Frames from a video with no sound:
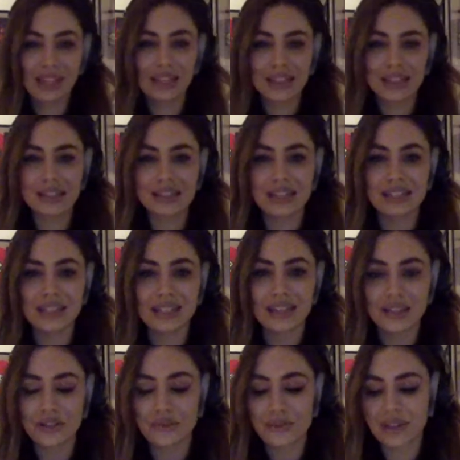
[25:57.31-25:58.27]
this idea,
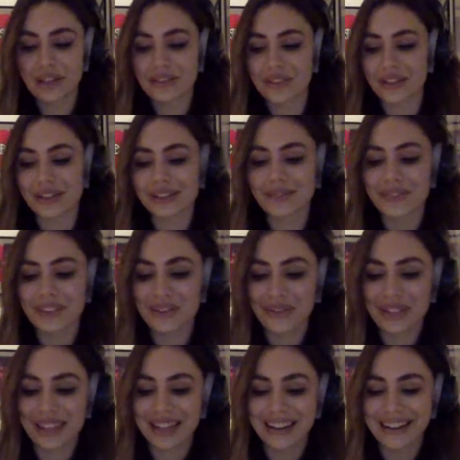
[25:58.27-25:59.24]
you really felt something
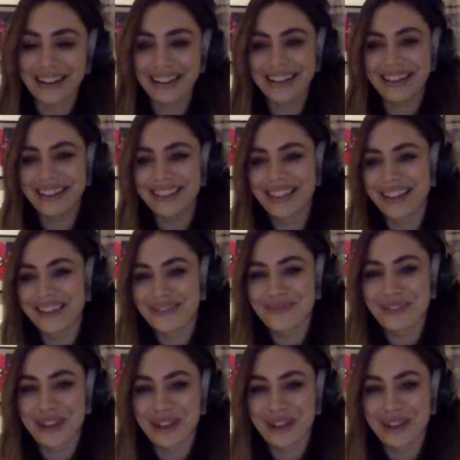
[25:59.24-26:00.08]
with it and